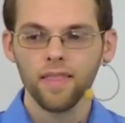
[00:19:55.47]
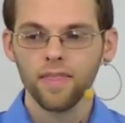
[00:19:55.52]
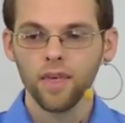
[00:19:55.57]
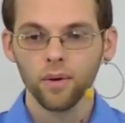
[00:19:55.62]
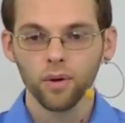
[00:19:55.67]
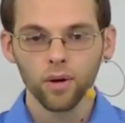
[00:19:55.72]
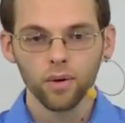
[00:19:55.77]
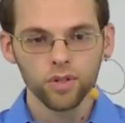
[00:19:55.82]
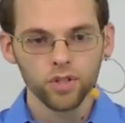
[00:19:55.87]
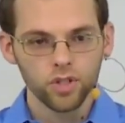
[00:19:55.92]

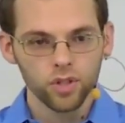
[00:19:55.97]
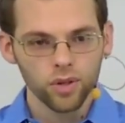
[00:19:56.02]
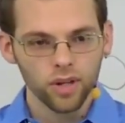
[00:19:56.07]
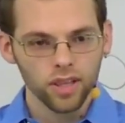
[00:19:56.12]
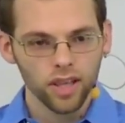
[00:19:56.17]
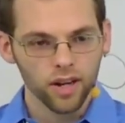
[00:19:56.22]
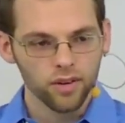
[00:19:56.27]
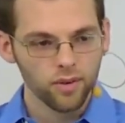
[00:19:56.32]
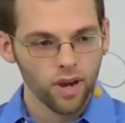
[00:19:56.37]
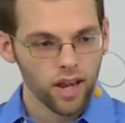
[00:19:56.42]
They would always do
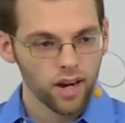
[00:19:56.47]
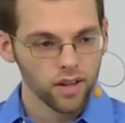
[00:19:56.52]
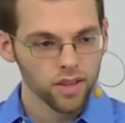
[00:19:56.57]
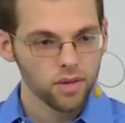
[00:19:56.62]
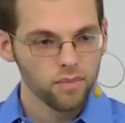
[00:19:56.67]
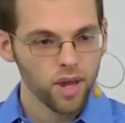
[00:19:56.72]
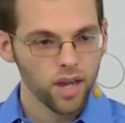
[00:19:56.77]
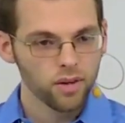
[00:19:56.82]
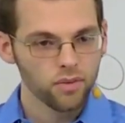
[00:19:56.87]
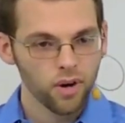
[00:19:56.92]
it like right
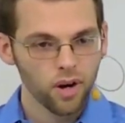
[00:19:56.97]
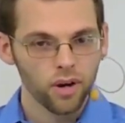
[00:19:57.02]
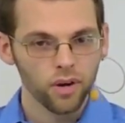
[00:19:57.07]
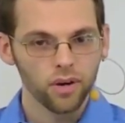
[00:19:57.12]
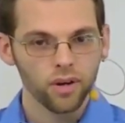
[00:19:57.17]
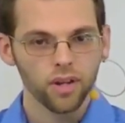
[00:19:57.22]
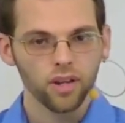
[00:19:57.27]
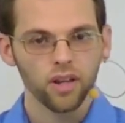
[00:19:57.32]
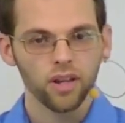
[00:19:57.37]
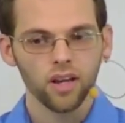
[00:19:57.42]
on the main
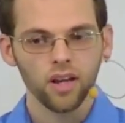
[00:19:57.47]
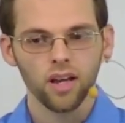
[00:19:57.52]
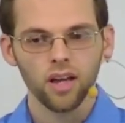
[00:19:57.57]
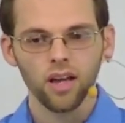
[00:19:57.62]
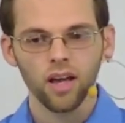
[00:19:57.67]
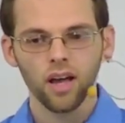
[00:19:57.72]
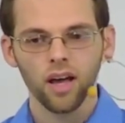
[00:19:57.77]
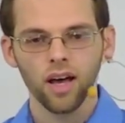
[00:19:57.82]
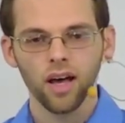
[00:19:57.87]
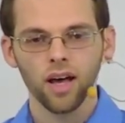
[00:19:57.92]
road,
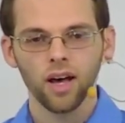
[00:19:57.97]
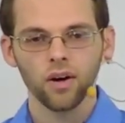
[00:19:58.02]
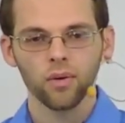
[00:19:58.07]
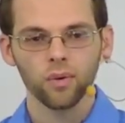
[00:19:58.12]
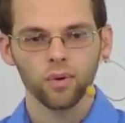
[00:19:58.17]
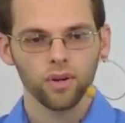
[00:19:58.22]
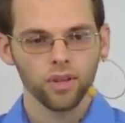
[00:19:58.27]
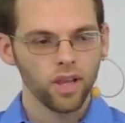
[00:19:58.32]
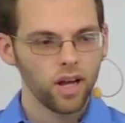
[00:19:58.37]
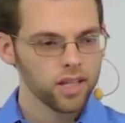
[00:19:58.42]
uh,
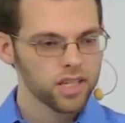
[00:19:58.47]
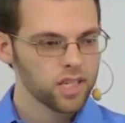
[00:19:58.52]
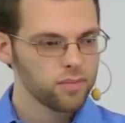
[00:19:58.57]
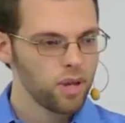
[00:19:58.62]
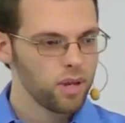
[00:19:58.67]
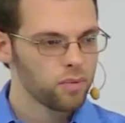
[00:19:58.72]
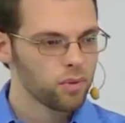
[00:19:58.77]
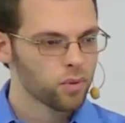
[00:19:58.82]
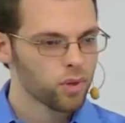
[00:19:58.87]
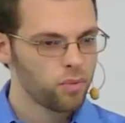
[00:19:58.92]
where lots
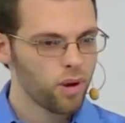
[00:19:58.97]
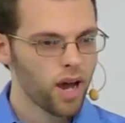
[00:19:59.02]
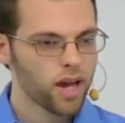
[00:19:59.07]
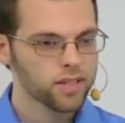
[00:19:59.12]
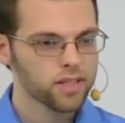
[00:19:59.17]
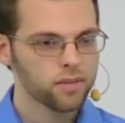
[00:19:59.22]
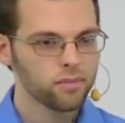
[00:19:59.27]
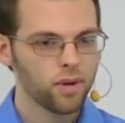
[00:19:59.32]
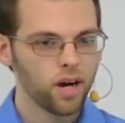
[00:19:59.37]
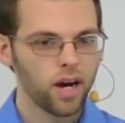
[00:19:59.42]
of people were
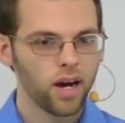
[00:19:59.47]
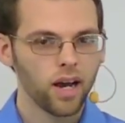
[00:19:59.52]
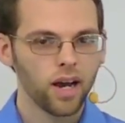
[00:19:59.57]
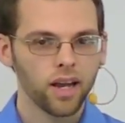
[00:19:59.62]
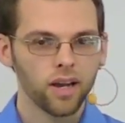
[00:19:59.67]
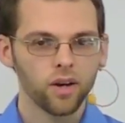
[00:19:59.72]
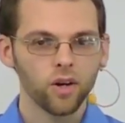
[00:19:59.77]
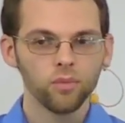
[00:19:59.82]
passing by,